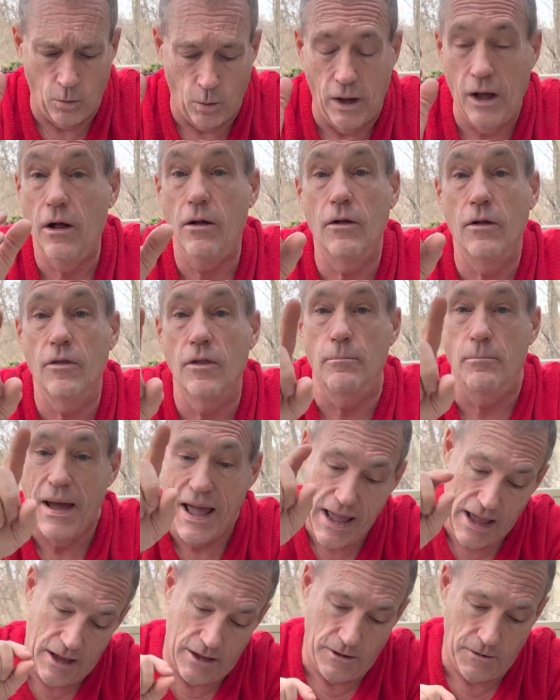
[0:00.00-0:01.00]
Well, the
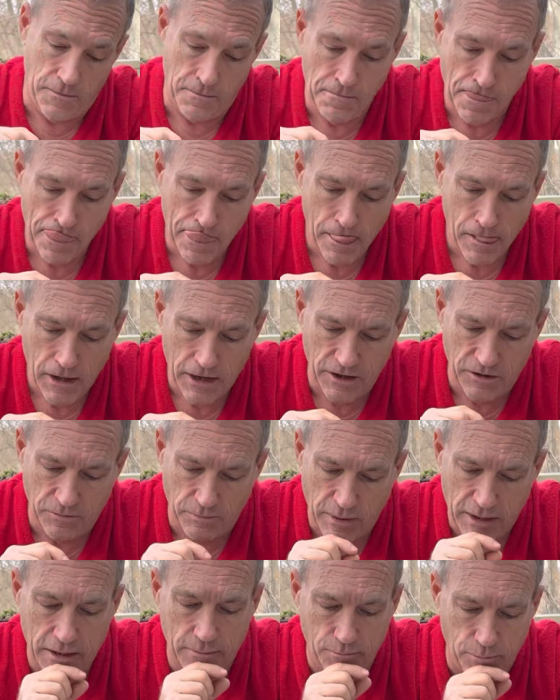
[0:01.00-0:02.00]
band is
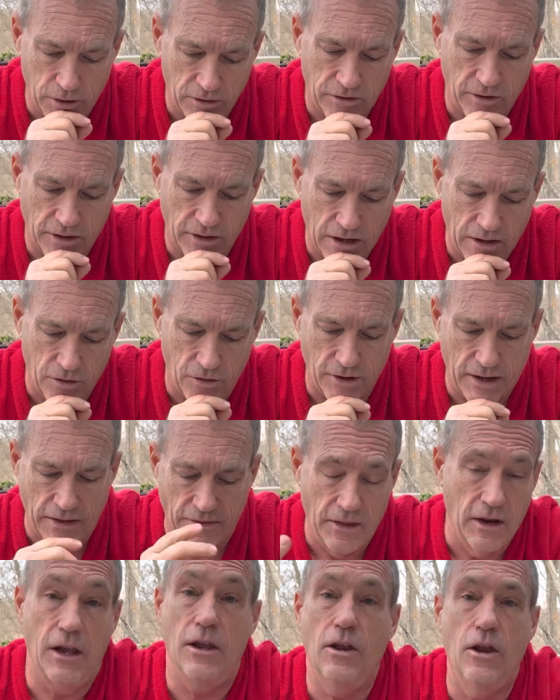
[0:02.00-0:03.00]
being put together
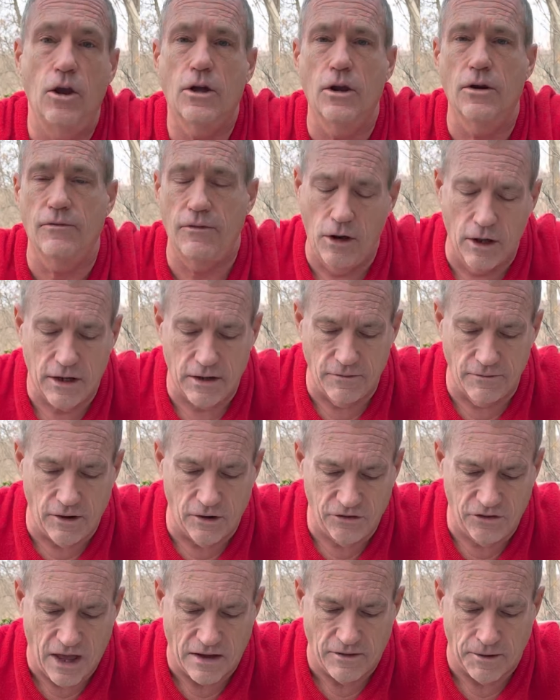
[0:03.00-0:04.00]
again. Then look at, look at
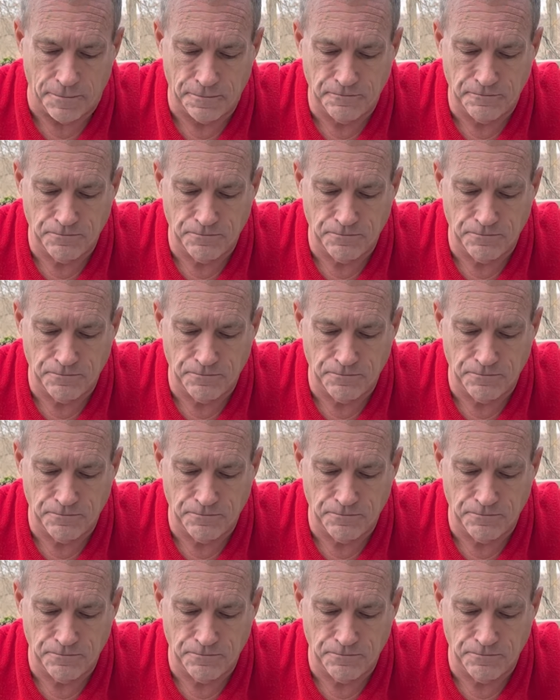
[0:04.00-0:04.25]
verse 7.